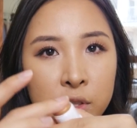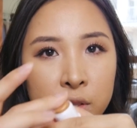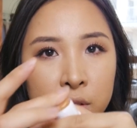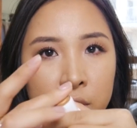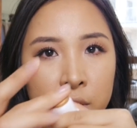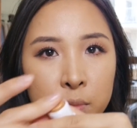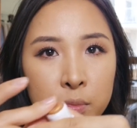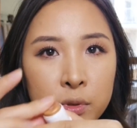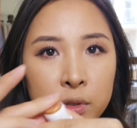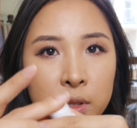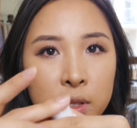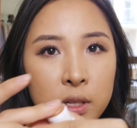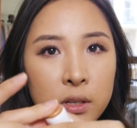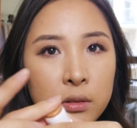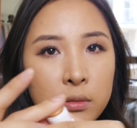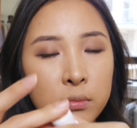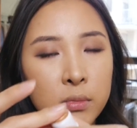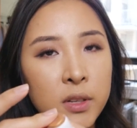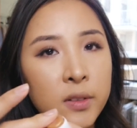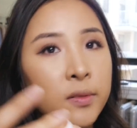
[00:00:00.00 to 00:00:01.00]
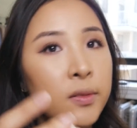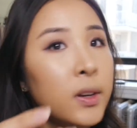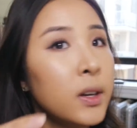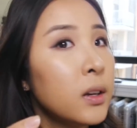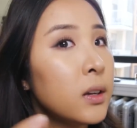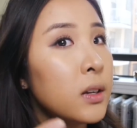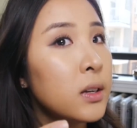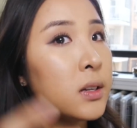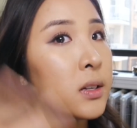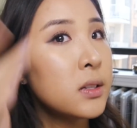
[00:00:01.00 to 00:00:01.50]
I'm just gonna put that on my
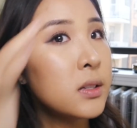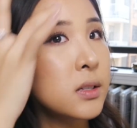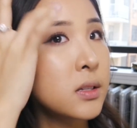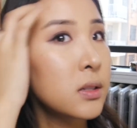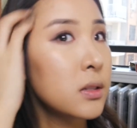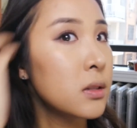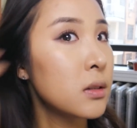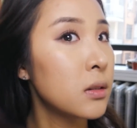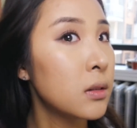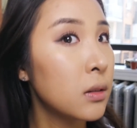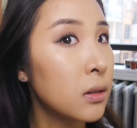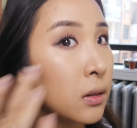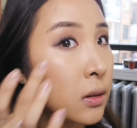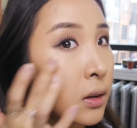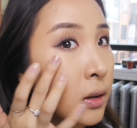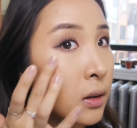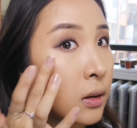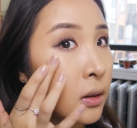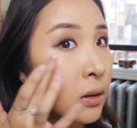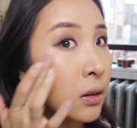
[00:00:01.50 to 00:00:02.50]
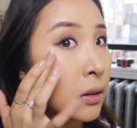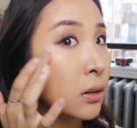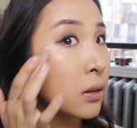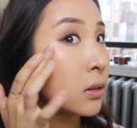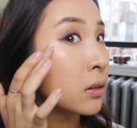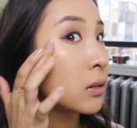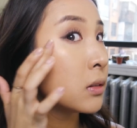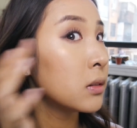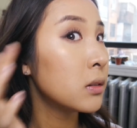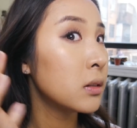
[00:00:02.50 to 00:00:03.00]
fingers.
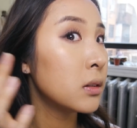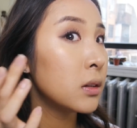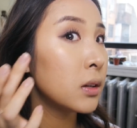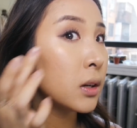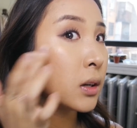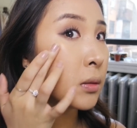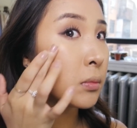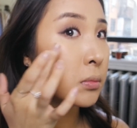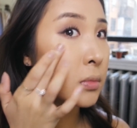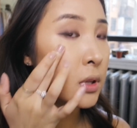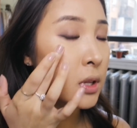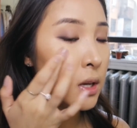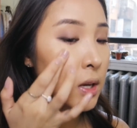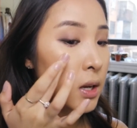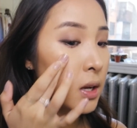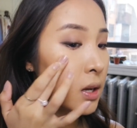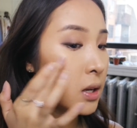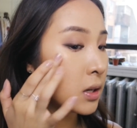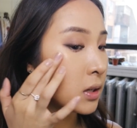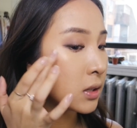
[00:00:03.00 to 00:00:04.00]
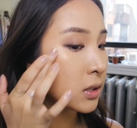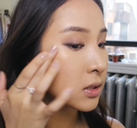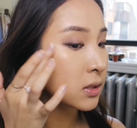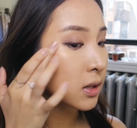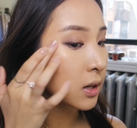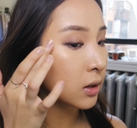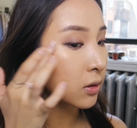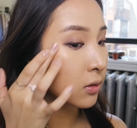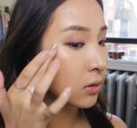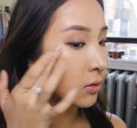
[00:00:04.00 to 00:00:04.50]
Dab that. It's
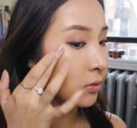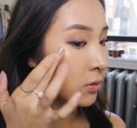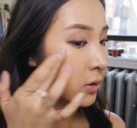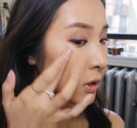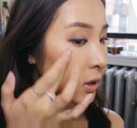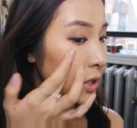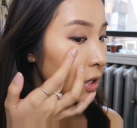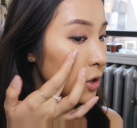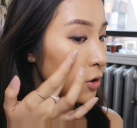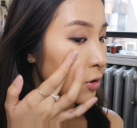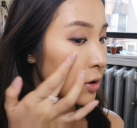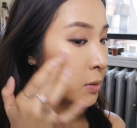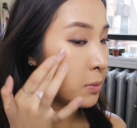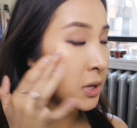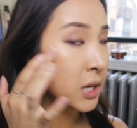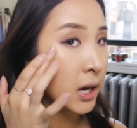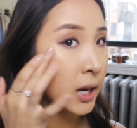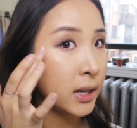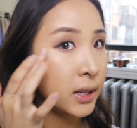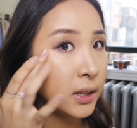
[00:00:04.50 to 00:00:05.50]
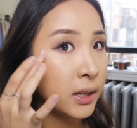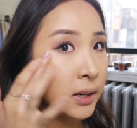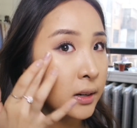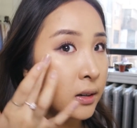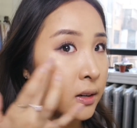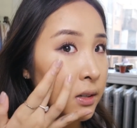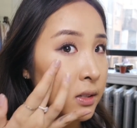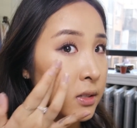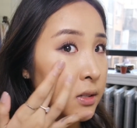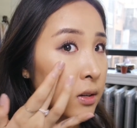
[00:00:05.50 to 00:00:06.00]
like a really creamy
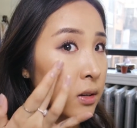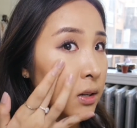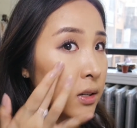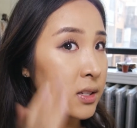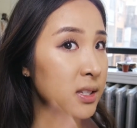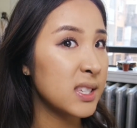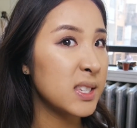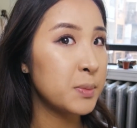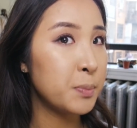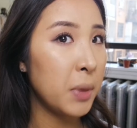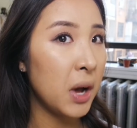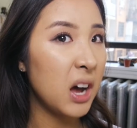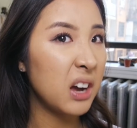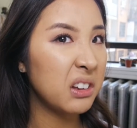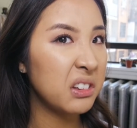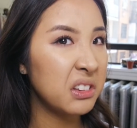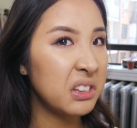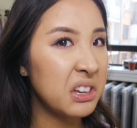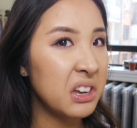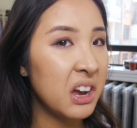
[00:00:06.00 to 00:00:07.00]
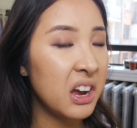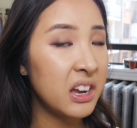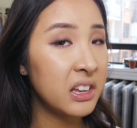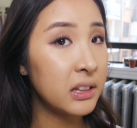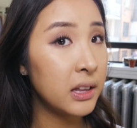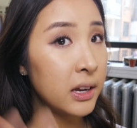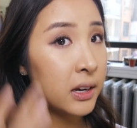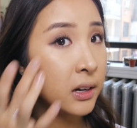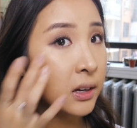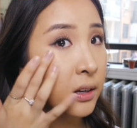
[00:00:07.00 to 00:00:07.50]
highlighter. It's not a sparkly
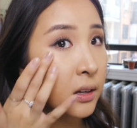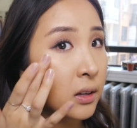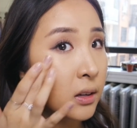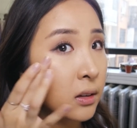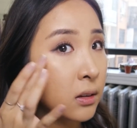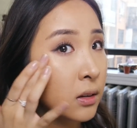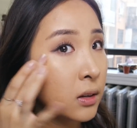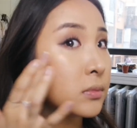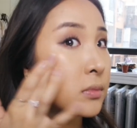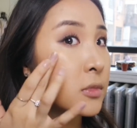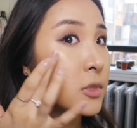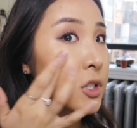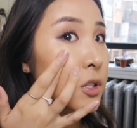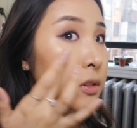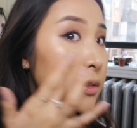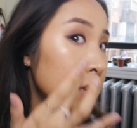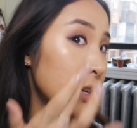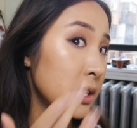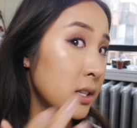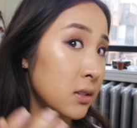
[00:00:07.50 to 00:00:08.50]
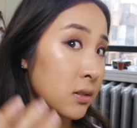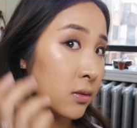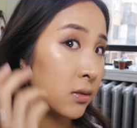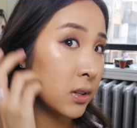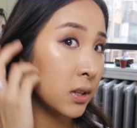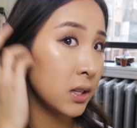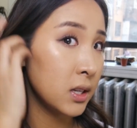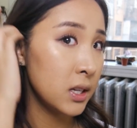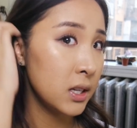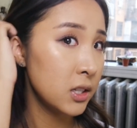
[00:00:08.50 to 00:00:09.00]
highlighter. It just creates a
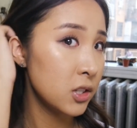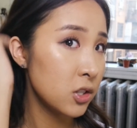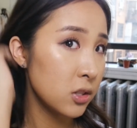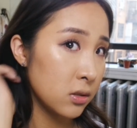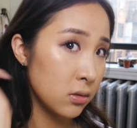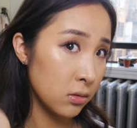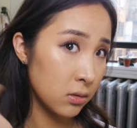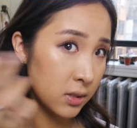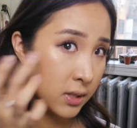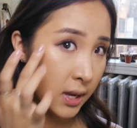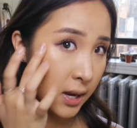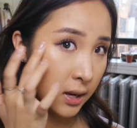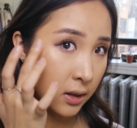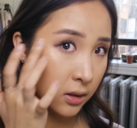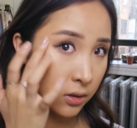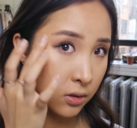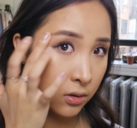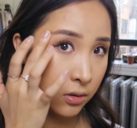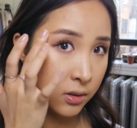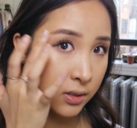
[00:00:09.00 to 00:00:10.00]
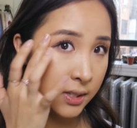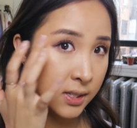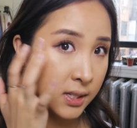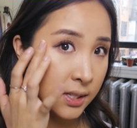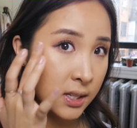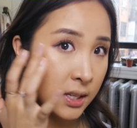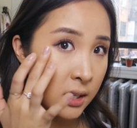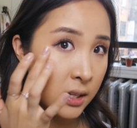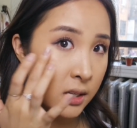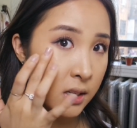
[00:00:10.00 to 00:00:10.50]
really, it just looks like your
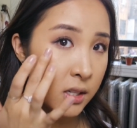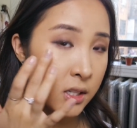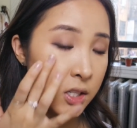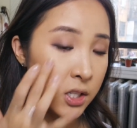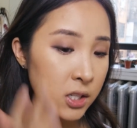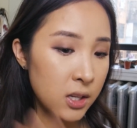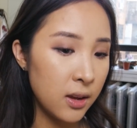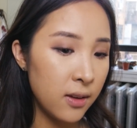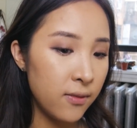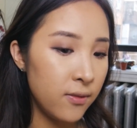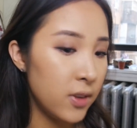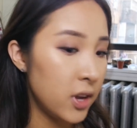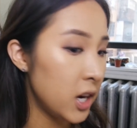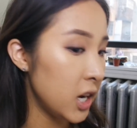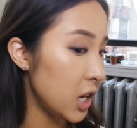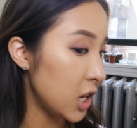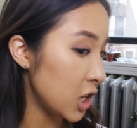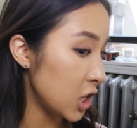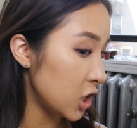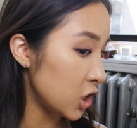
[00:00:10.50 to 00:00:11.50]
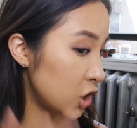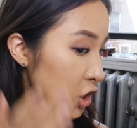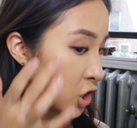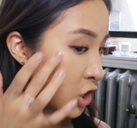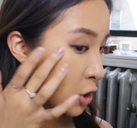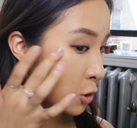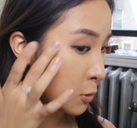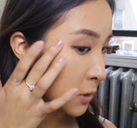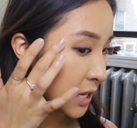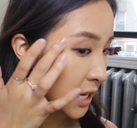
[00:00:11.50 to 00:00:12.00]
skin is very
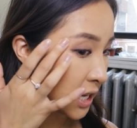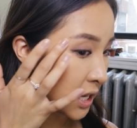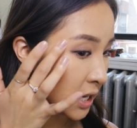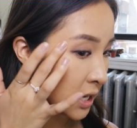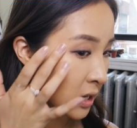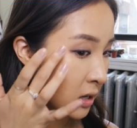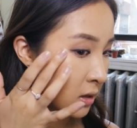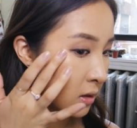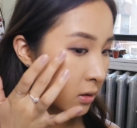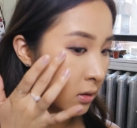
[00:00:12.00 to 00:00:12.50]
dewy.